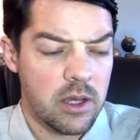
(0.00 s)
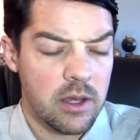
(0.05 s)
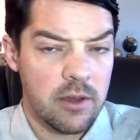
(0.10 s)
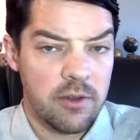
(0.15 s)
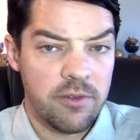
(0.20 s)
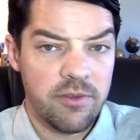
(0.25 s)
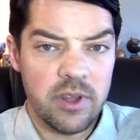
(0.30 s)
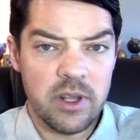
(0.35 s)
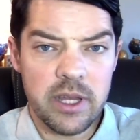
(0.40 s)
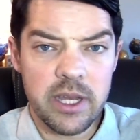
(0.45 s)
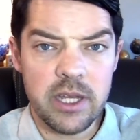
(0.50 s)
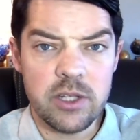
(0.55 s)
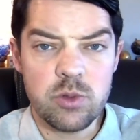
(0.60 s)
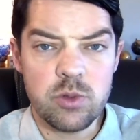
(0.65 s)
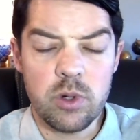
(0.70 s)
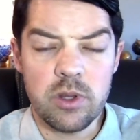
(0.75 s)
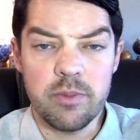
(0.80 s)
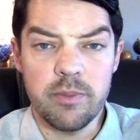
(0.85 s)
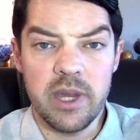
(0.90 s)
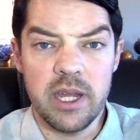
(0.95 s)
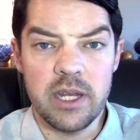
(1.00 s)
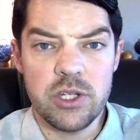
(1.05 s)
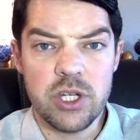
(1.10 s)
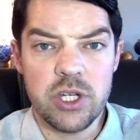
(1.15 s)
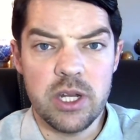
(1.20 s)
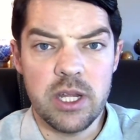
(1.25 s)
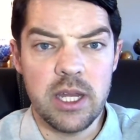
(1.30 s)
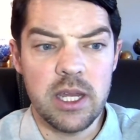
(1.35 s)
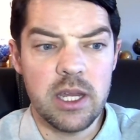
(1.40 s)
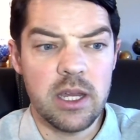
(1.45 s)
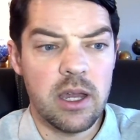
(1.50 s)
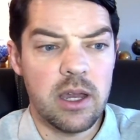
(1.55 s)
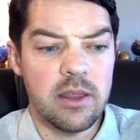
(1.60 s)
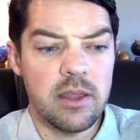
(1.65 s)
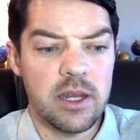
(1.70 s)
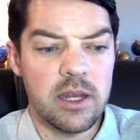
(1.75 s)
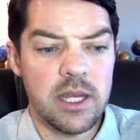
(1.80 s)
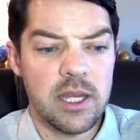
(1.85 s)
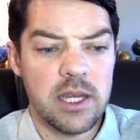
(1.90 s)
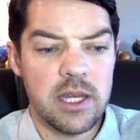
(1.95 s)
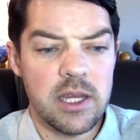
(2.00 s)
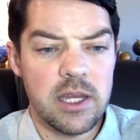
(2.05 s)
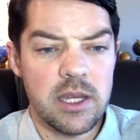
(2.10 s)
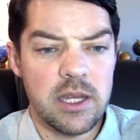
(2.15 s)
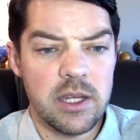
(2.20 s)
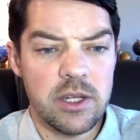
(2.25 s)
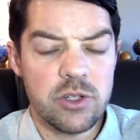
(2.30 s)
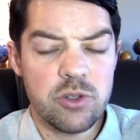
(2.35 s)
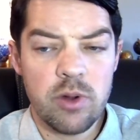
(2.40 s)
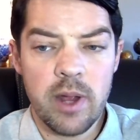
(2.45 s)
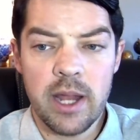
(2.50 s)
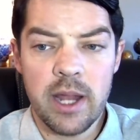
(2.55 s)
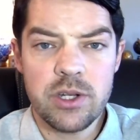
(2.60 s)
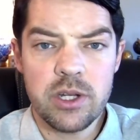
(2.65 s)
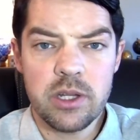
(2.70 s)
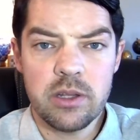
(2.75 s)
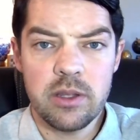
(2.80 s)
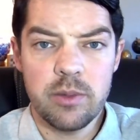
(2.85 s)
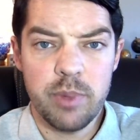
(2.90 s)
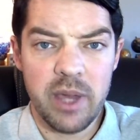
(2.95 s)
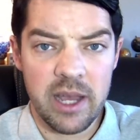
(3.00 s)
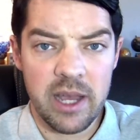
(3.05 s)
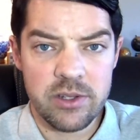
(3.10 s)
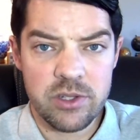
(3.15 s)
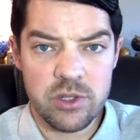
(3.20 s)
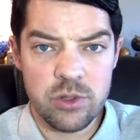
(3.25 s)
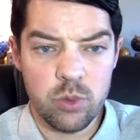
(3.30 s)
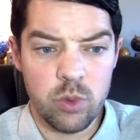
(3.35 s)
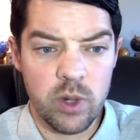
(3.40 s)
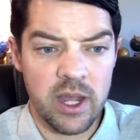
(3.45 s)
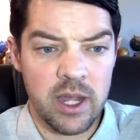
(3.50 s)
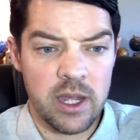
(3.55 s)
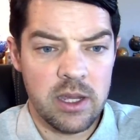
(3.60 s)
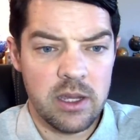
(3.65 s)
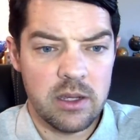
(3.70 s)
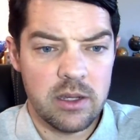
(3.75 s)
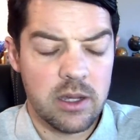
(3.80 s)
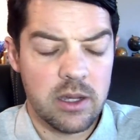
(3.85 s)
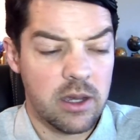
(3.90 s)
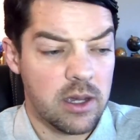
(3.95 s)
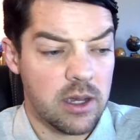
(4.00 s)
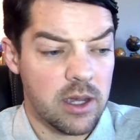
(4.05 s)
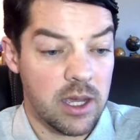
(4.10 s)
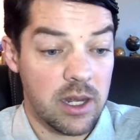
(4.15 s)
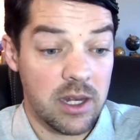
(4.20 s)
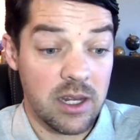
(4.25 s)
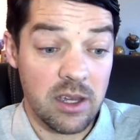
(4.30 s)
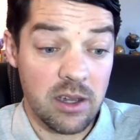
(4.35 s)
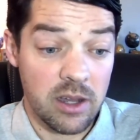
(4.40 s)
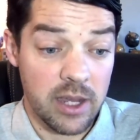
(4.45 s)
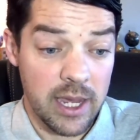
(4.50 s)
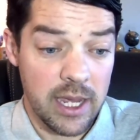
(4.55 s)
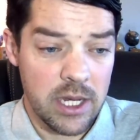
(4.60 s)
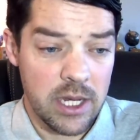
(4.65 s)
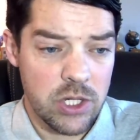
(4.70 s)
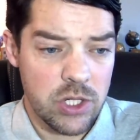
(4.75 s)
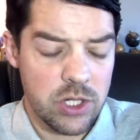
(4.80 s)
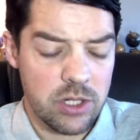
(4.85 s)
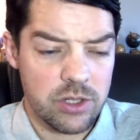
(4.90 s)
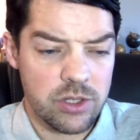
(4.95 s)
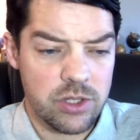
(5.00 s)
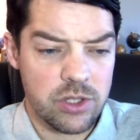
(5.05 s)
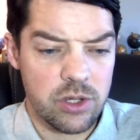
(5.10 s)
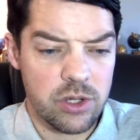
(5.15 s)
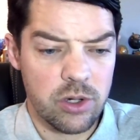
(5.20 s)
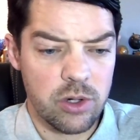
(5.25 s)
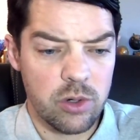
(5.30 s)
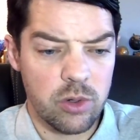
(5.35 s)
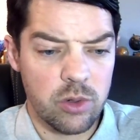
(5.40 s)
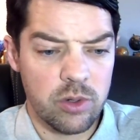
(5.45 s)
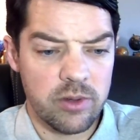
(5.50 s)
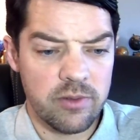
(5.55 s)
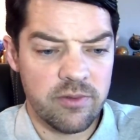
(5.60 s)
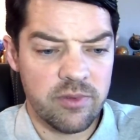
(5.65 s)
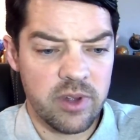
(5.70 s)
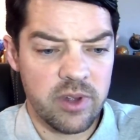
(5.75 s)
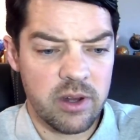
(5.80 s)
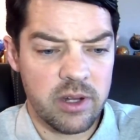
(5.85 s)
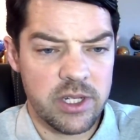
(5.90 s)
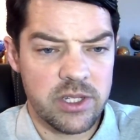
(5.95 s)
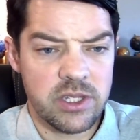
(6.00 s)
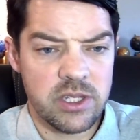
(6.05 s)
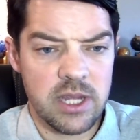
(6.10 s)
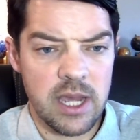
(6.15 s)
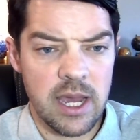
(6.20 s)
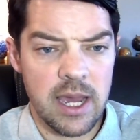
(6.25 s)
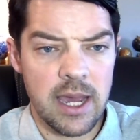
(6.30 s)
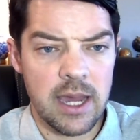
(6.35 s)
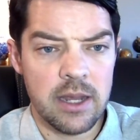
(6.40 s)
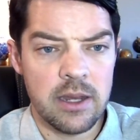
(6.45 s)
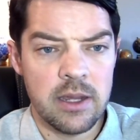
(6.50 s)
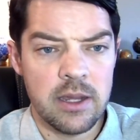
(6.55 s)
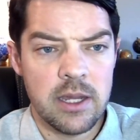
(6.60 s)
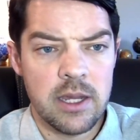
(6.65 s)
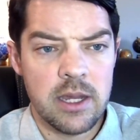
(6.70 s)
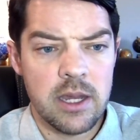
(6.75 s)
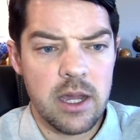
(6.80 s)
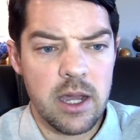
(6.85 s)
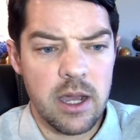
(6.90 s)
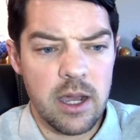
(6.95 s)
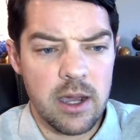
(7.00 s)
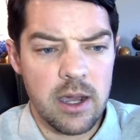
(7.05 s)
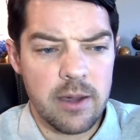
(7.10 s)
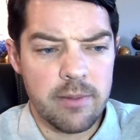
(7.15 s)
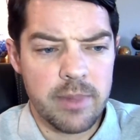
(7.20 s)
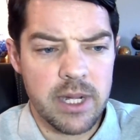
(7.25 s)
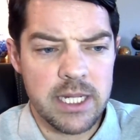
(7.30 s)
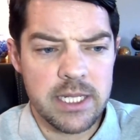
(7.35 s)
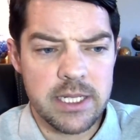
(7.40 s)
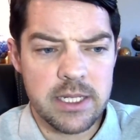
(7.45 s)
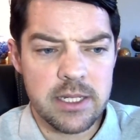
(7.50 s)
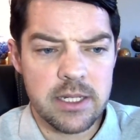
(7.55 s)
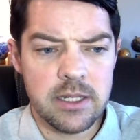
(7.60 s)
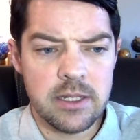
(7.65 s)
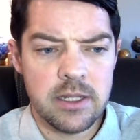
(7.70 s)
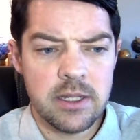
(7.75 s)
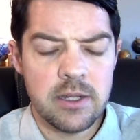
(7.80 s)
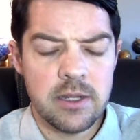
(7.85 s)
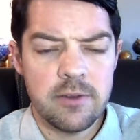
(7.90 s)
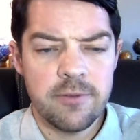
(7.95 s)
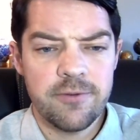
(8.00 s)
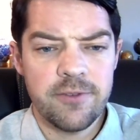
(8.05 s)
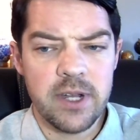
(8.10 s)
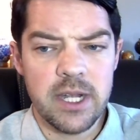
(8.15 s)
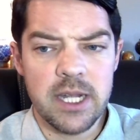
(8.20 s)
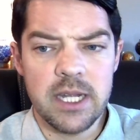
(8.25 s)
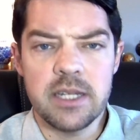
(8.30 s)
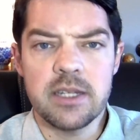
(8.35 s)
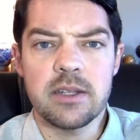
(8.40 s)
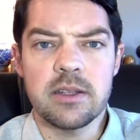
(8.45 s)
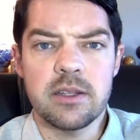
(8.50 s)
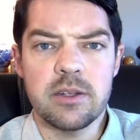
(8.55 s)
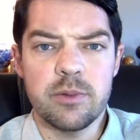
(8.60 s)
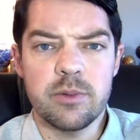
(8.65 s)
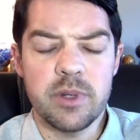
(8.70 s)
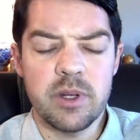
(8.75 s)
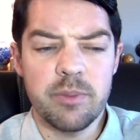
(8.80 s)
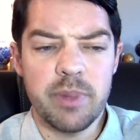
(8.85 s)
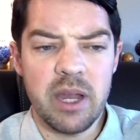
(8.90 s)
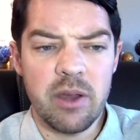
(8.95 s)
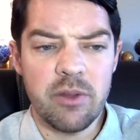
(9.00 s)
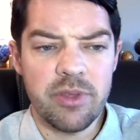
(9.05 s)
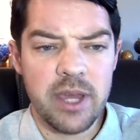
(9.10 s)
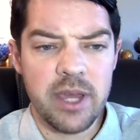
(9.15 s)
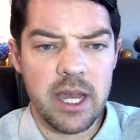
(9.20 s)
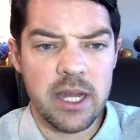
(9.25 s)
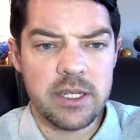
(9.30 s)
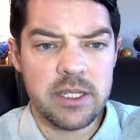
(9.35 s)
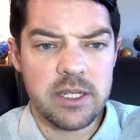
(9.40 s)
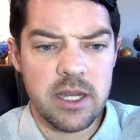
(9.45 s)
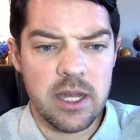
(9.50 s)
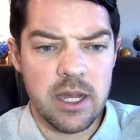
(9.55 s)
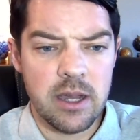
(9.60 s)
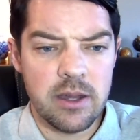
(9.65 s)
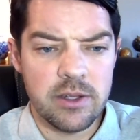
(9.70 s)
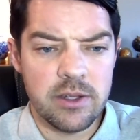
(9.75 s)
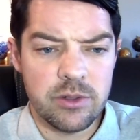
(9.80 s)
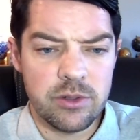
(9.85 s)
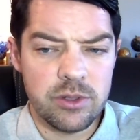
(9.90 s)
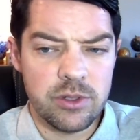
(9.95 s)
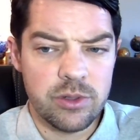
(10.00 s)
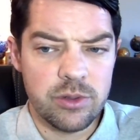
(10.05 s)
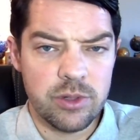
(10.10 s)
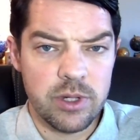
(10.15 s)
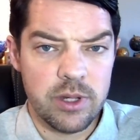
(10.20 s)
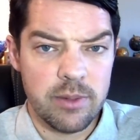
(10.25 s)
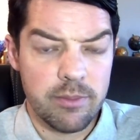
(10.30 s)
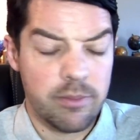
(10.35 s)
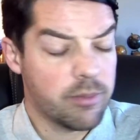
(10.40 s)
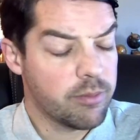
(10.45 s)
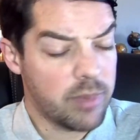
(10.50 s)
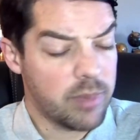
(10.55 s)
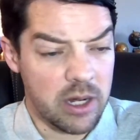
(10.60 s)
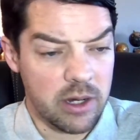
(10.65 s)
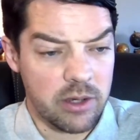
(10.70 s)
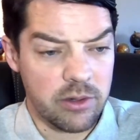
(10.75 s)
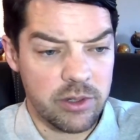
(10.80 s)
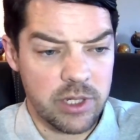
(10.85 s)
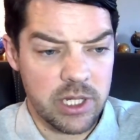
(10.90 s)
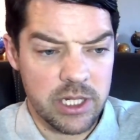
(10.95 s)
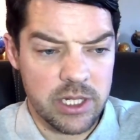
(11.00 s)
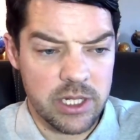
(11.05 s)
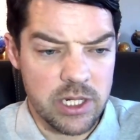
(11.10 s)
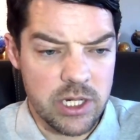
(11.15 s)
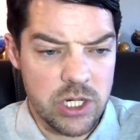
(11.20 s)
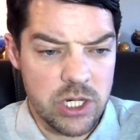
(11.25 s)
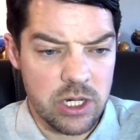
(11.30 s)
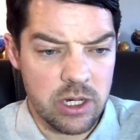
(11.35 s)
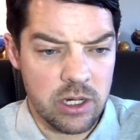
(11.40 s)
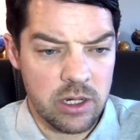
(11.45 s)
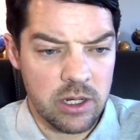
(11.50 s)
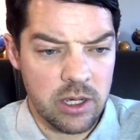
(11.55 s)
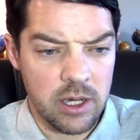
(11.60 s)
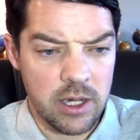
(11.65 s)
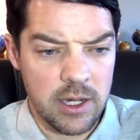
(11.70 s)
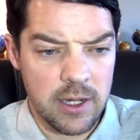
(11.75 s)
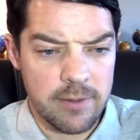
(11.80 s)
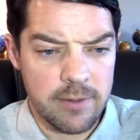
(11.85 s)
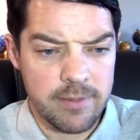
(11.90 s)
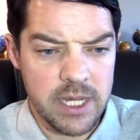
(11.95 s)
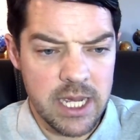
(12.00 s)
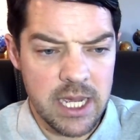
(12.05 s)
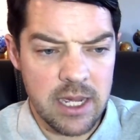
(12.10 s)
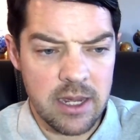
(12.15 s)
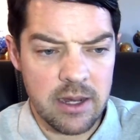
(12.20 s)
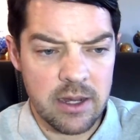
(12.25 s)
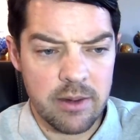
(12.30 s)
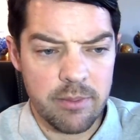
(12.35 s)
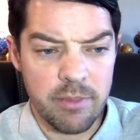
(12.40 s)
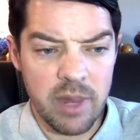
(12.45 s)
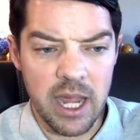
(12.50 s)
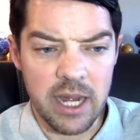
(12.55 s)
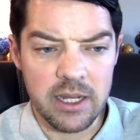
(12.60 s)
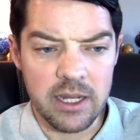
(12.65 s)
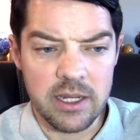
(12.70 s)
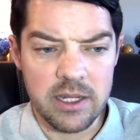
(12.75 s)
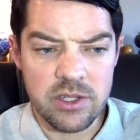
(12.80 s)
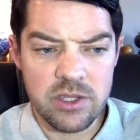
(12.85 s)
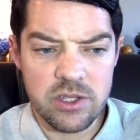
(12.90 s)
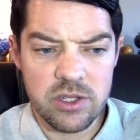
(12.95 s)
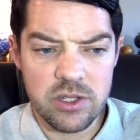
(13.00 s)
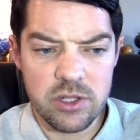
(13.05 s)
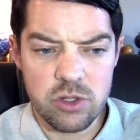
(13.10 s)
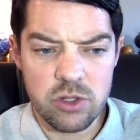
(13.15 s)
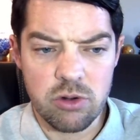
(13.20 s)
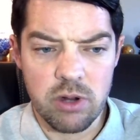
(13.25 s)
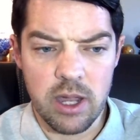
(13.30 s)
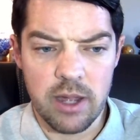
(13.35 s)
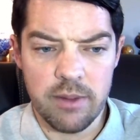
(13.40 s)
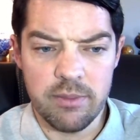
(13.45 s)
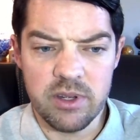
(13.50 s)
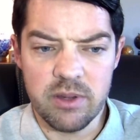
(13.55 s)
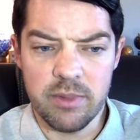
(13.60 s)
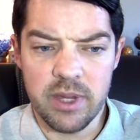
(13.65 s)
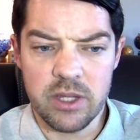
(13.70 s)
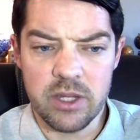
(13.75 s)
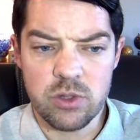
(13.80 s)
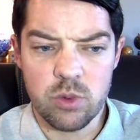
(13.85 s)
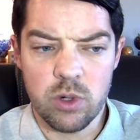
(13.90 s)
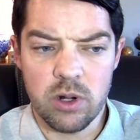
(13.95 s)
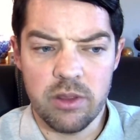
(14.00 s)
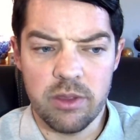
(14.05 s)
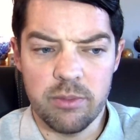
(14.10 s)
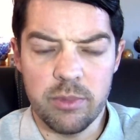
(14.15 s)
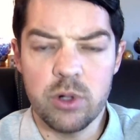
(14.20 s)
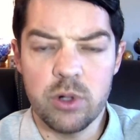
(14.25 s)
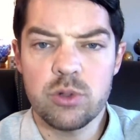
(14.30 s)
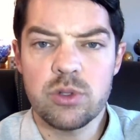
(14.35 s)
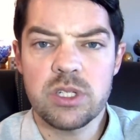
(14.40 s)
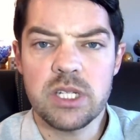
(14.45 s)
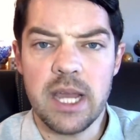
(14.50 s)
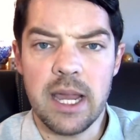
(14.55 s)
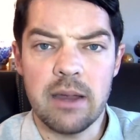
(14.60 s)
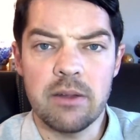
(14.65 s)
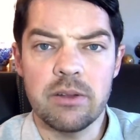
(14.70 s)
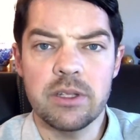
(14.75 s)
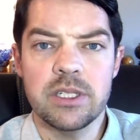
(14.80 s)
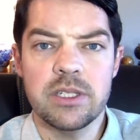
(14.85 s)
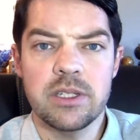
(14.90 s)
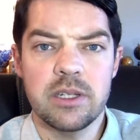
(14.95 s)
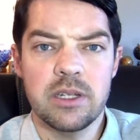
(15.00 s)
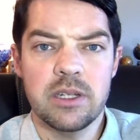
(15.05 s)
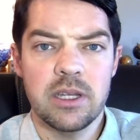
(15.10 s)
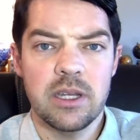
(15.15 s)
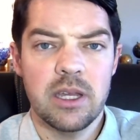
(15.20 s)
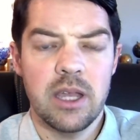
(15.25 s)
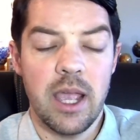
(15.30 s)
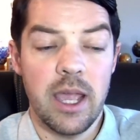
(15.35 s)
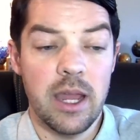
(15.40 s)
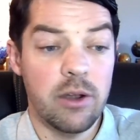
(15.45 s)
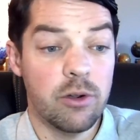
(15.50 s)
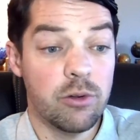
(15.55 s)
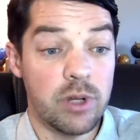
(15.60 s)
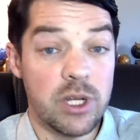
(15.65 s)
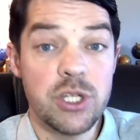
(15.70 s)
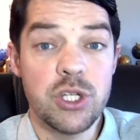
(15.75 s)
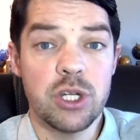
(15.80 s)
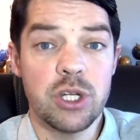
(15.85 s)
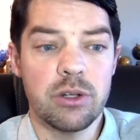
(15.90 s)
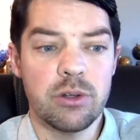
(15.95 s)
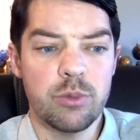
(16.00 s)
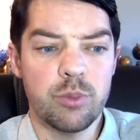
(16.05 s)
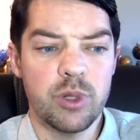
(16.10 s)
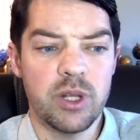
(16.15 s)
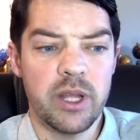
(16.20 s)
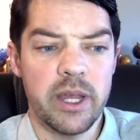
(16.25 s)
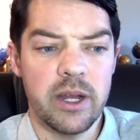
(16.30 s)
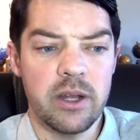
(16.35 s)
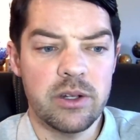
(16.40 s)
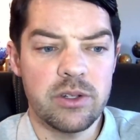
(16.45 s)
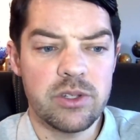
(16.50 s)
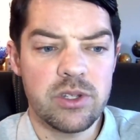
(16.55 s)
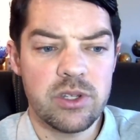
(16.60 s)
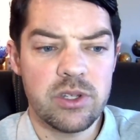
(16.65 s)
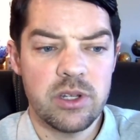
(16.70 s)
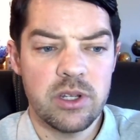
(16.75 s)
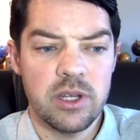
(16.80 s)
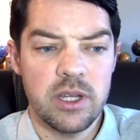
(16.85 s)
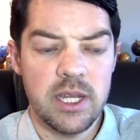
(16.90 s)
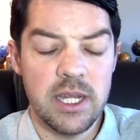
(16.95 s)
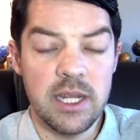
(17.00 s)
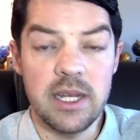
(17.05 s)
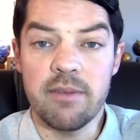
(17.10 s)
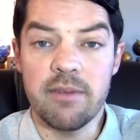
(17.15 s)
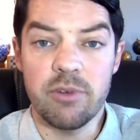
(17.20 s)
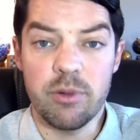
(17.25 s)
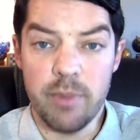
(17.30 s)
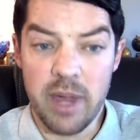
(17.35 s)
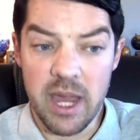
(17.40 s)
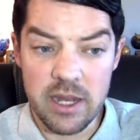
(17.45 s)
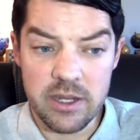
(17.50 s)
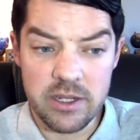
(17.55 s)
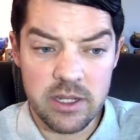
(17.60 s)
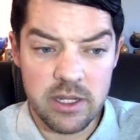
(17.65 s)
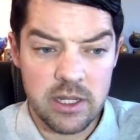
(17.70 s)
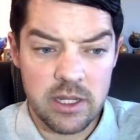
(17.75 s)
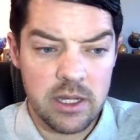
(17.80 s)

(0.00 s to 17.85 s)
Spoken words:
feel like it's worth mentioning that he tragically passed away at a young age. So very sad. I did find a little bit about that due to a medical condition. And Magnus described him as one of the most talented and original players he'd ever met.